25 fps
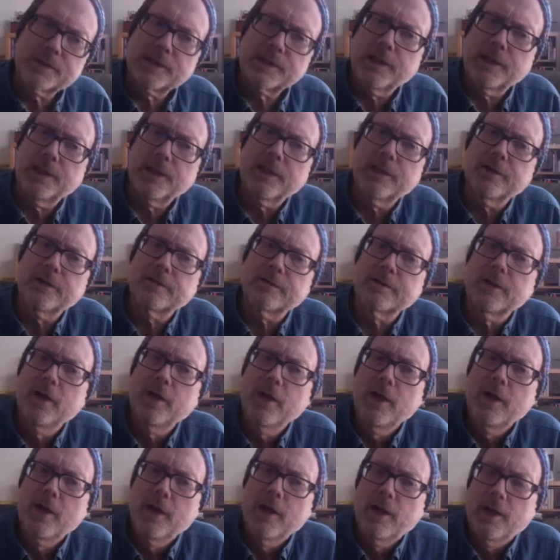live,
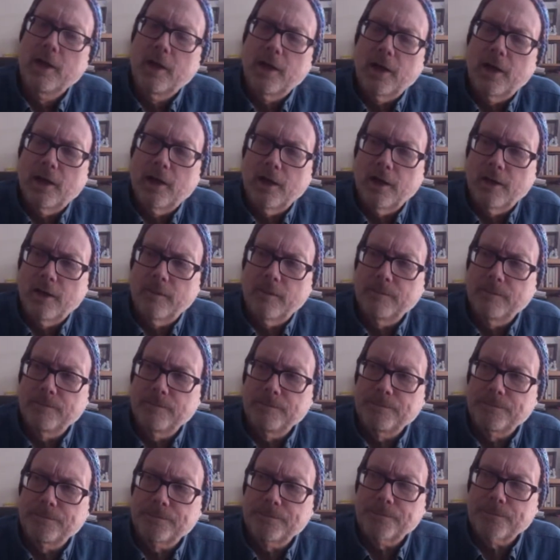um,
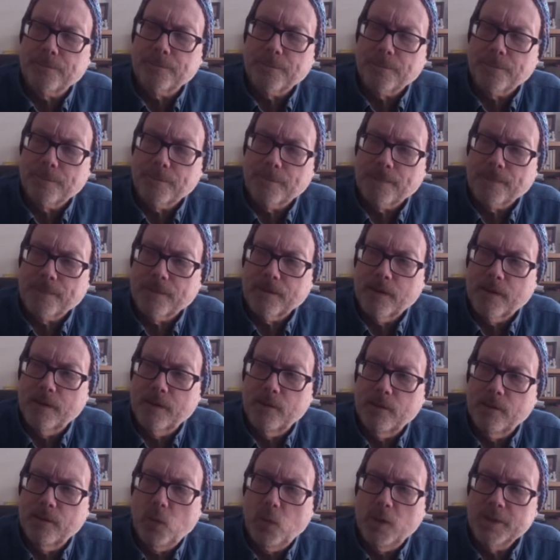
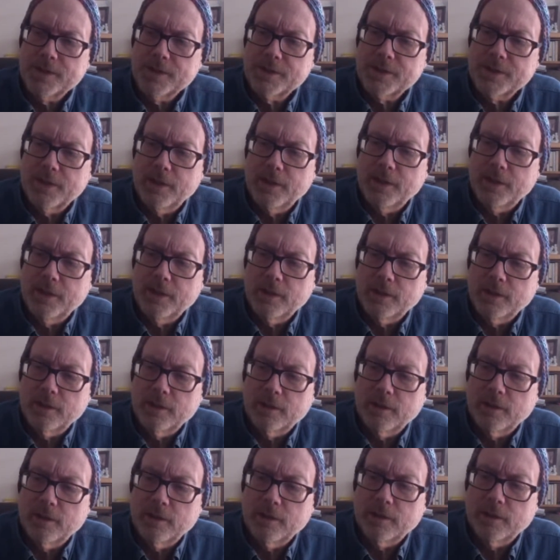was
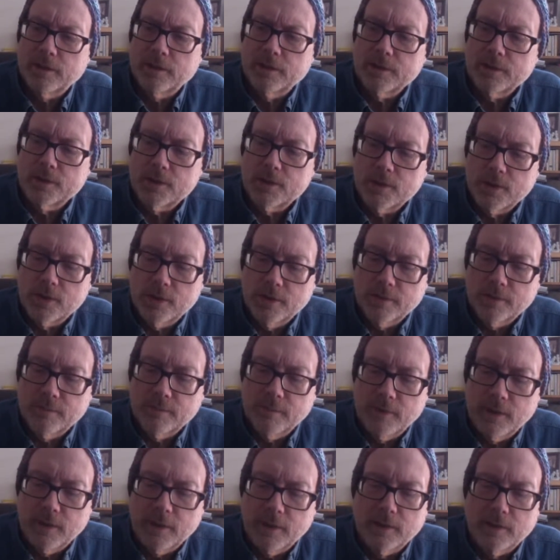saying she had
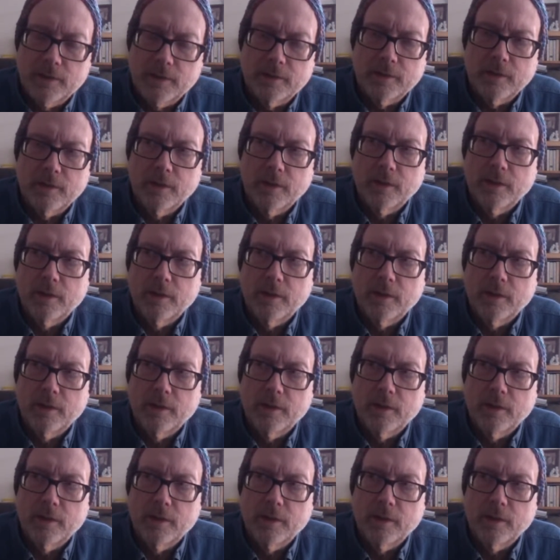made,